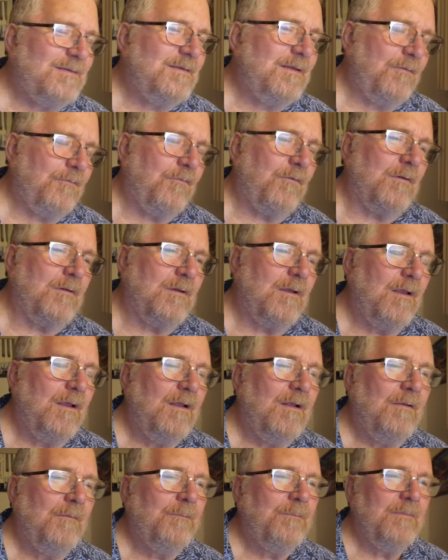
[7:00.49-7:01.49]
different.
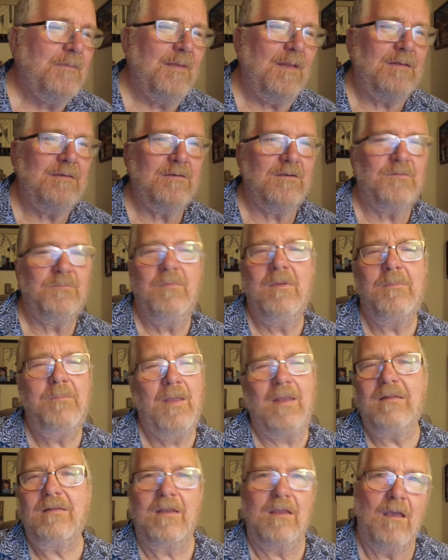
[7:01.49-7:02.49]
That's just me
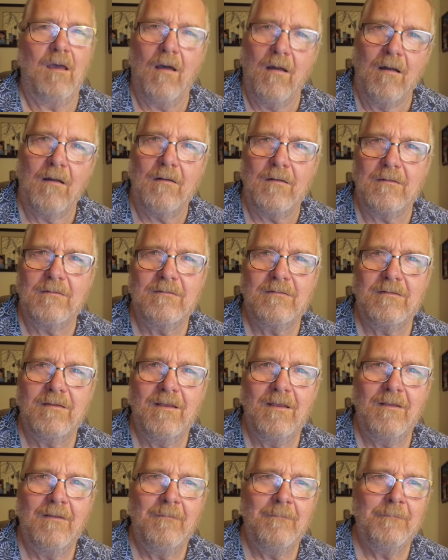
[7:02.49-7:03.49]
painting cards,
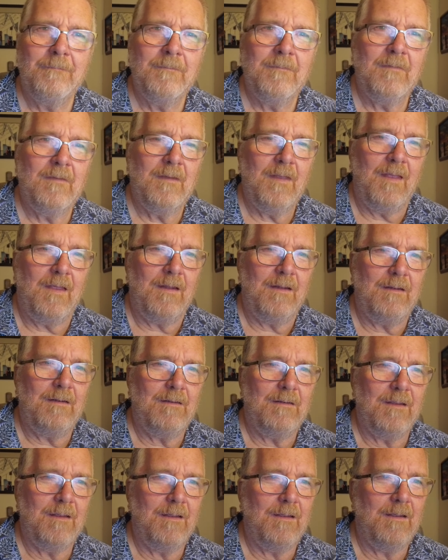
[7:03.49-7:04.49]

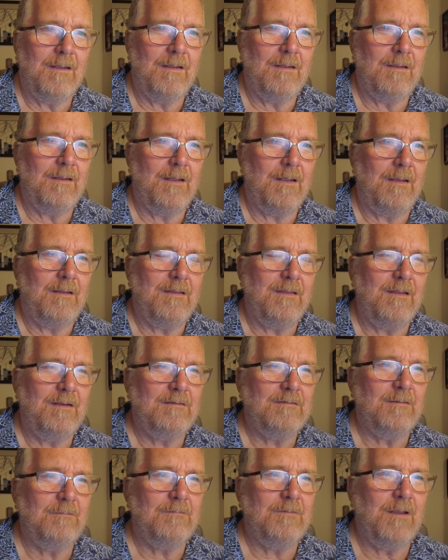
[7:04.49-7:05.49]
and I
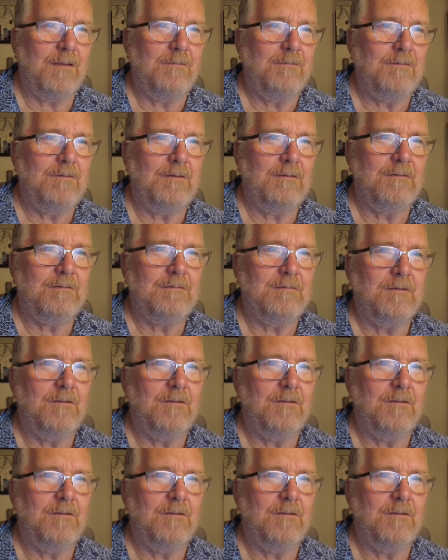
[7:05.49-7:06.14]
think sometimes it's